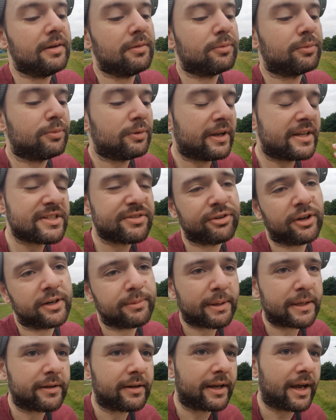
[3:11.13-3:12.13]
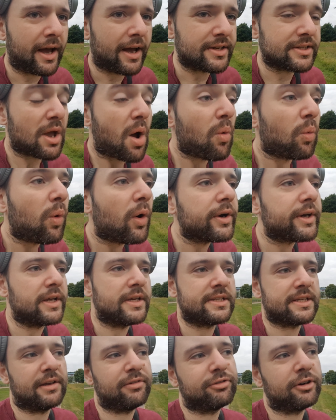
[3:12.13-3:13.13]
let's fundamentally ask, what
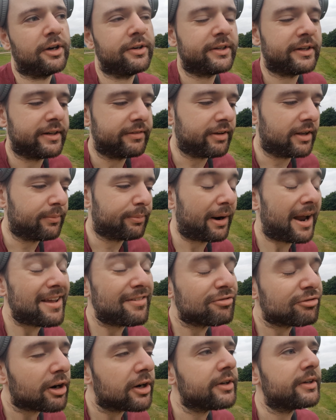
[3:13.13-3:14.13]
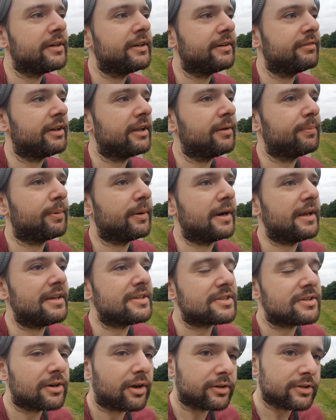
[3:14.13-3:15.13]
is a front-end developer? A front-end developer
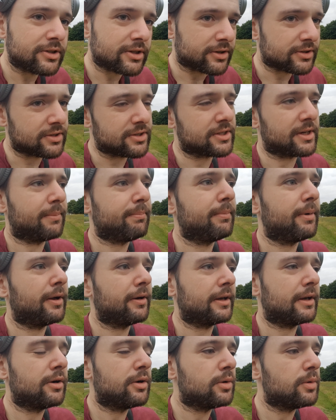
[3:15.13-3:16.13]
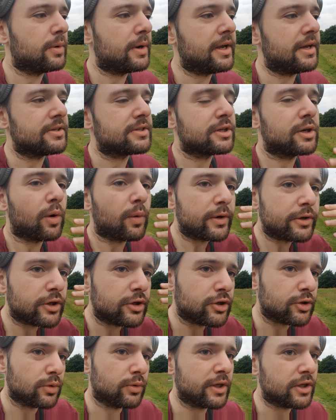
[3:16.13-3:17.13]
is not just somebody who is going
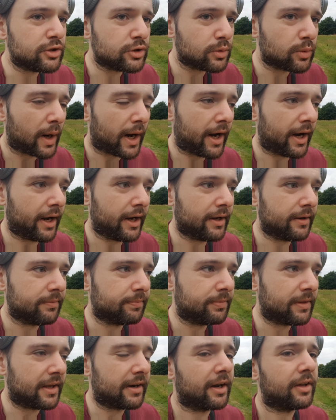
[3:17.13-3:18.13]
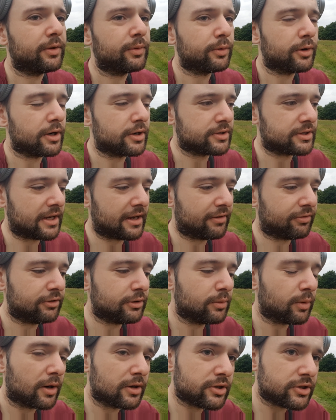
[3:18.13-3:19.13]
to do the UI. In other words, if
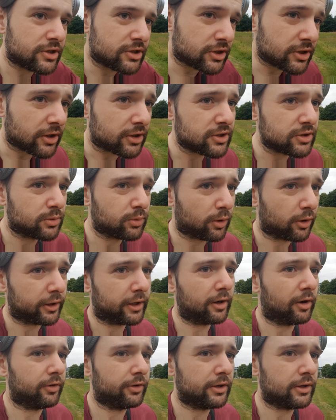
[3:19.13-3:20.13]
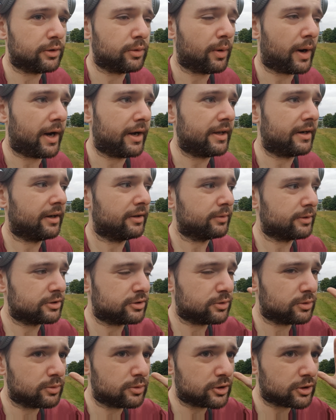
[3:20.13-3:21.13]
you are just working on the UI, in other
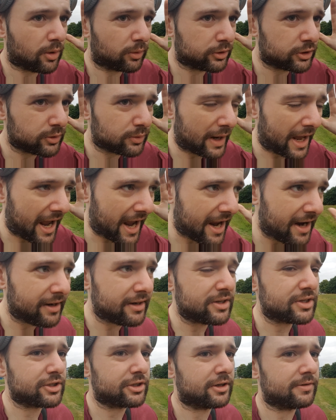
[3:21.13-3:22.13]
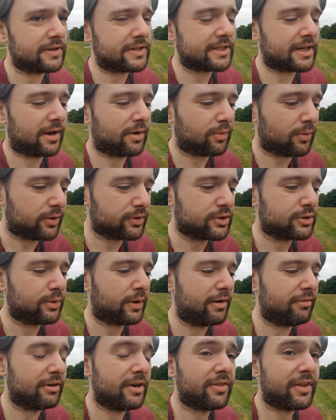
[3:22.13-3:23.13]
words, you don't do any server-side
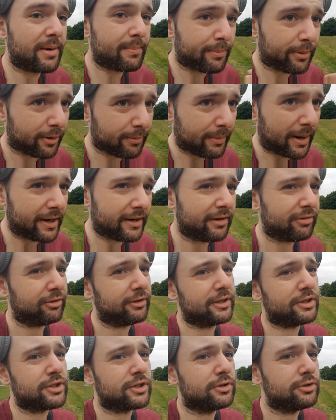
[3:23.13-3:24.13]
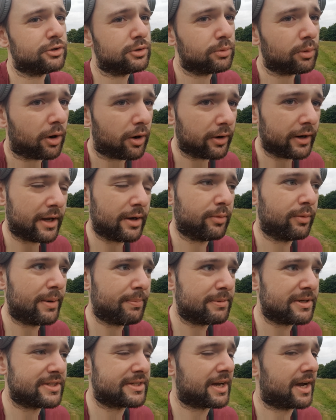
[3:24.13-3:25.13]
whatsoever, then per my definition, you are a
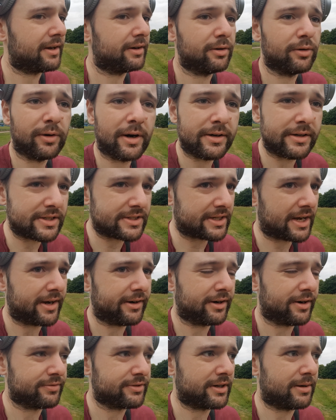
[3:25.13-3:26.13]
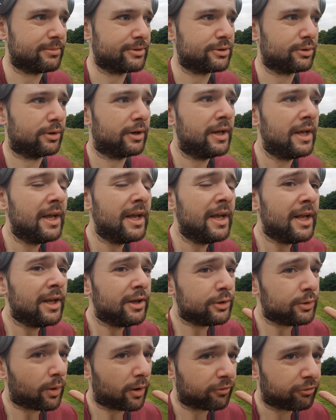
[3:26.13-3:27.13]
web designer or a designer of some sort.
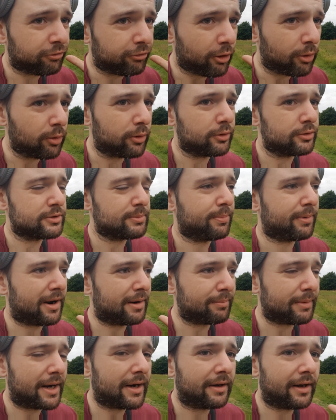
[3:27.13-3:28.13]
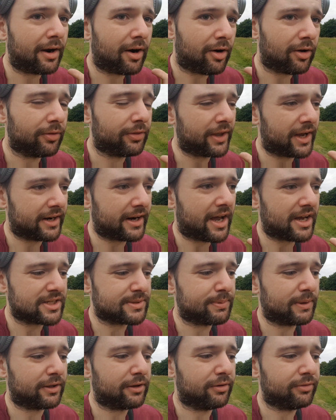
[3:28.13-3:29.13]
You are focused primarily on that
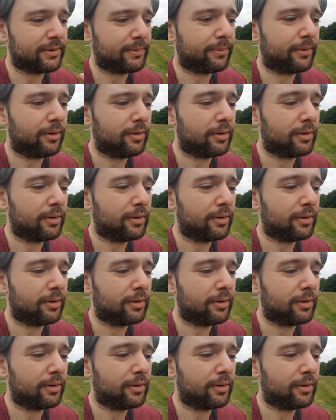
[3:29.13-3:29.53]
aspect of the